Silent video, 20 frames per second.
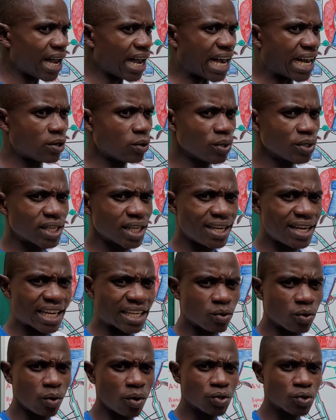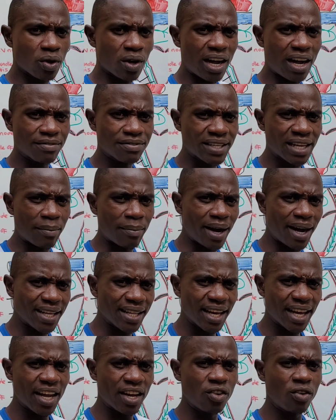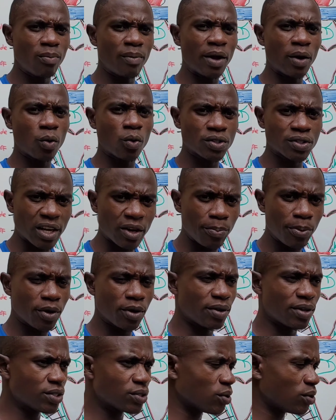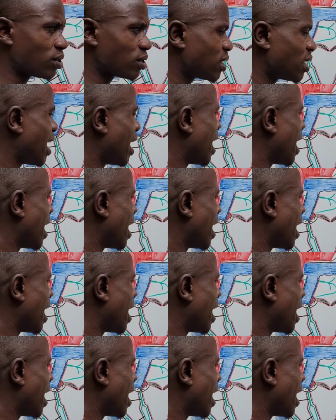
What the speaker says: And we said that we also have some other kind of microscopic reasons